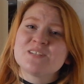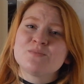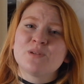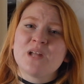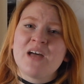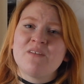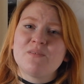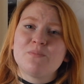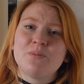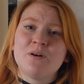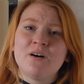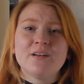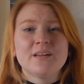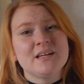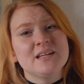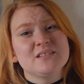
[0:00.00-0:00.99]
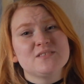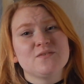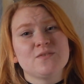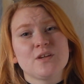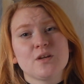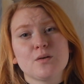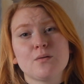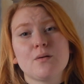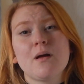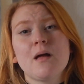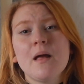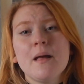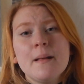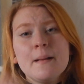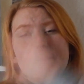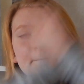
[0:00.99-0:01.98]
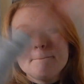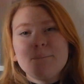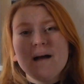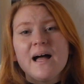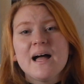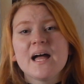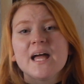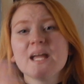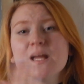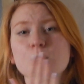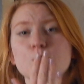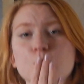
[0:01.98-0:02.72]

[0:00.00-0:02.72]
whatever part is for you. Bye!